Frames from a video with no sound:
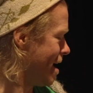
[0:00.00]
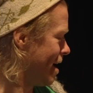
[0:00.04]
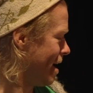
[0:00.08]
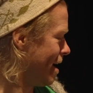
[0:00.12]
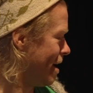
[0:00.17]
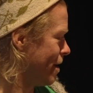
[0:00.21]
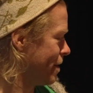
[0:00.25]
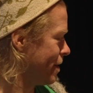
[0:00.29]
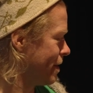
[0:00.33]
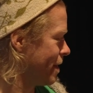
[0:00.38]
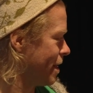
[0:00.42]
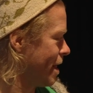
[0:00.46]

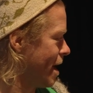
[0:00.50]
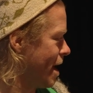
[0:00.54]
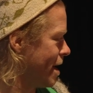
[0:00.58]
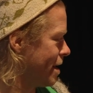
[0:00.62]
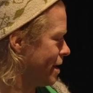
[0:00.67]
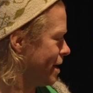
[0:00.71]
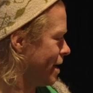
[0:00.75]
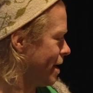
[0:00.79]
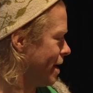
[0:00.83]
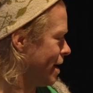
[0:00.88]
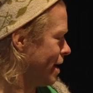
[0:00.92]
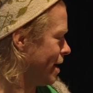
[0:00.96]
than that,
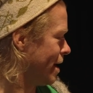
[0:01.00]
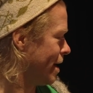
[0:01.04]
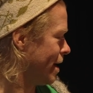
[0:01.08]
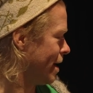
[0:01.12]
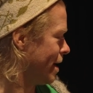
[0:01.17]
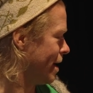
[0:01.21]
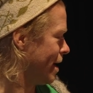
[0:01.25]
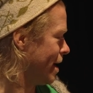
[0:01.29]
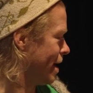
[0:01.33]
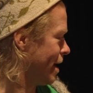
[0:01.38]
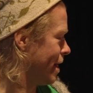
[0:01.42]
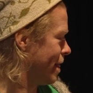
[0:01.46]

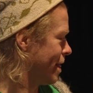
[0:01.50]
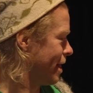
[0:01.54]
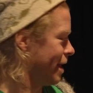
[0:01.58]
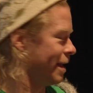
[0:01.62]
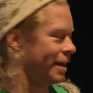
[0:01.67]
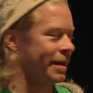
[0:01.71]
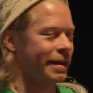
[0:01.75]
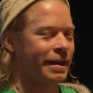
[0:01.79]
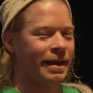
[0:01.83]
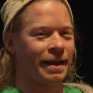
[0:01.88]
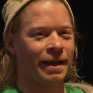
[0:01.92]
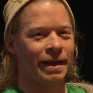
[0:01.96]
I
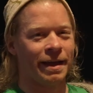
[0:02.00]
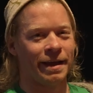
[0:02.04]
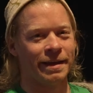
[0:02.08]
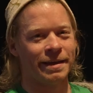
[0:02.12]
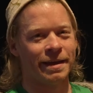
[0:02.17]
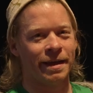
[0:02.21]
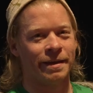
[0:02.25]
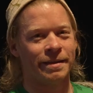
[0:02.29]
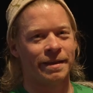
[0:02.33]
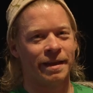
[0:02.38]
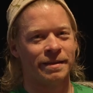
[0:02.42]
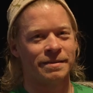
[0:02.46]
think,
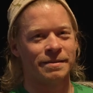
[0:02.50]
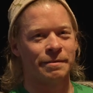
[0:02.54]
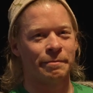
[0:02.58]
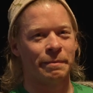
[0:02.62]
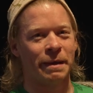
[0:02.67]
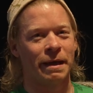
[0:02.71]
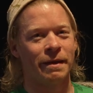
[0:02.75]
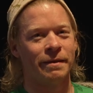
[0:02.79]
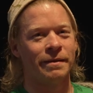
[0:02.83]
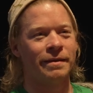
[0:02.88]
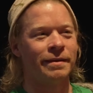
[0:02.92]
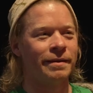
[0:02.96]
that's
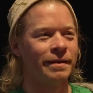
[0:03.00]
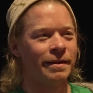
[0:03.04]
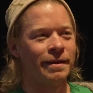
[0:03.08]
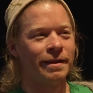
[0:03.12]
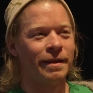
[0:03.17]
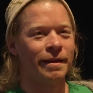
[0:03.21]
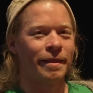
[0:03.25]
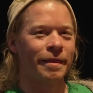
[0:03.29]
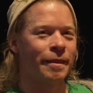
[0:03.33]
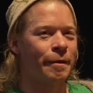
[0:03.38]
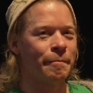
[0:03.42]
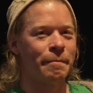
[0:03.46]
about
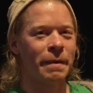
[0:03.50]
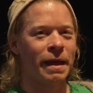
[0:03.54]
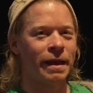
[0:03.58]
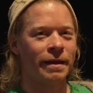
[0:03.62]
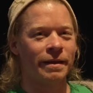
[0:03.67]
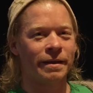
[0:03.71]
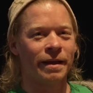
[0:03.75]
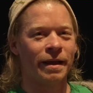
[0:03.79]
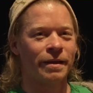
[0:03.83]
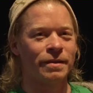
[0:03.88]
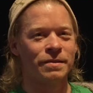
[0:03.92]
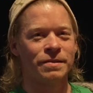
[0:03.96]
the main
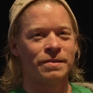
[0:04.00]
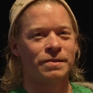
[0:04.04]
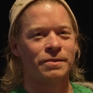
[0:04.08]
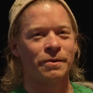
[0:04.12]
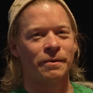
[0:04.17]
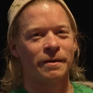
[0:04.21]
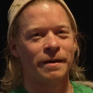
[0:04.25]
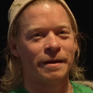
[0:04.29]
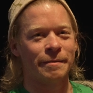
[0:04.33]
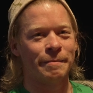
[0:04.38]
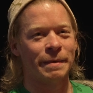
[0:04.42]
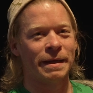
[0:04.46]
kind of
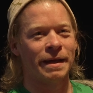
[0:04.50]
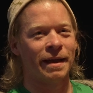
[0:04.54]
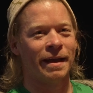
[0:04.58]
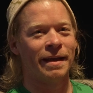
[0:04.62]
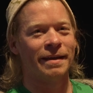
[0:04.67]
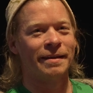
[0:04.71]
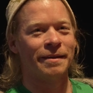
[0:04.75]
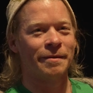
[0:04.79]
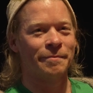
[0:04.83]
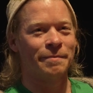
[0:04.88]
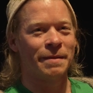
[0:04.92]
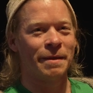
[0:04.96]
story
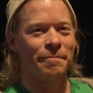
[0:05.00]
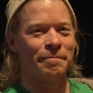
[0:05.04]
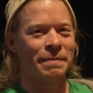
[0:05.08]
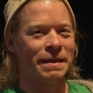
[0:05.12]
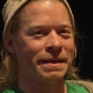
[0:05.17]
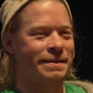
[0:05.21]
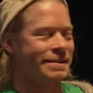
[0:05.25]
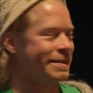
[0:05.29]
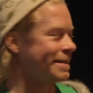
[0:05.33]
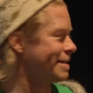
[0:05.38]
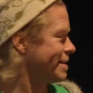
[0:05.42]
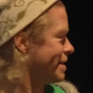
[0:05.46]
behind the
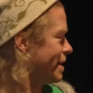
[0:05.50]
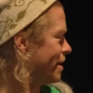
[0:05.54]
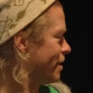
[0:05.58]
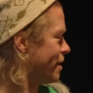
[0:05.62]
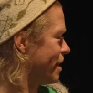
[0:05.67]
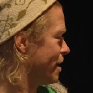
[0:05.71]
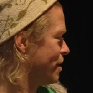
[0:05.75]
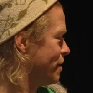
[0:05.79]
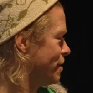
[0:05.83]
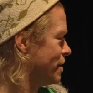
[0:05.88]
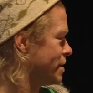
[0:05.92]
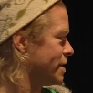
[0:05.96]
pieces here
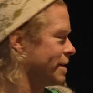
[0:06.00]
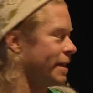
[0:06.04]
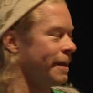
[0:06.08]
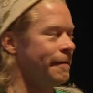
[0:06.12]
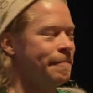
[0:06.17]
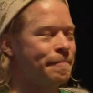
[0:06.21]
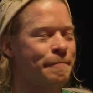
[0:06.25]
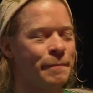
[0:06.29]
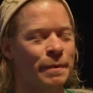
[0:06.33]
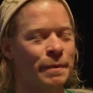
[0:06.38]
that you see.